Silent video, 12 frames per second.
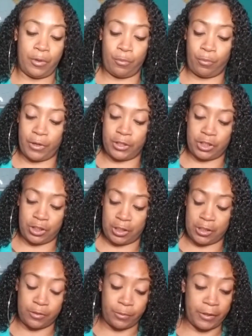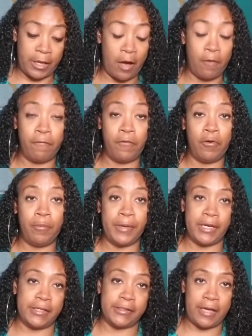Which is really helpful
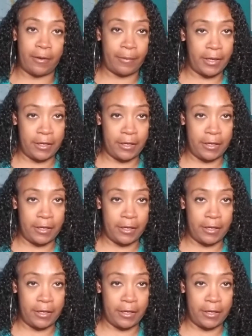because that way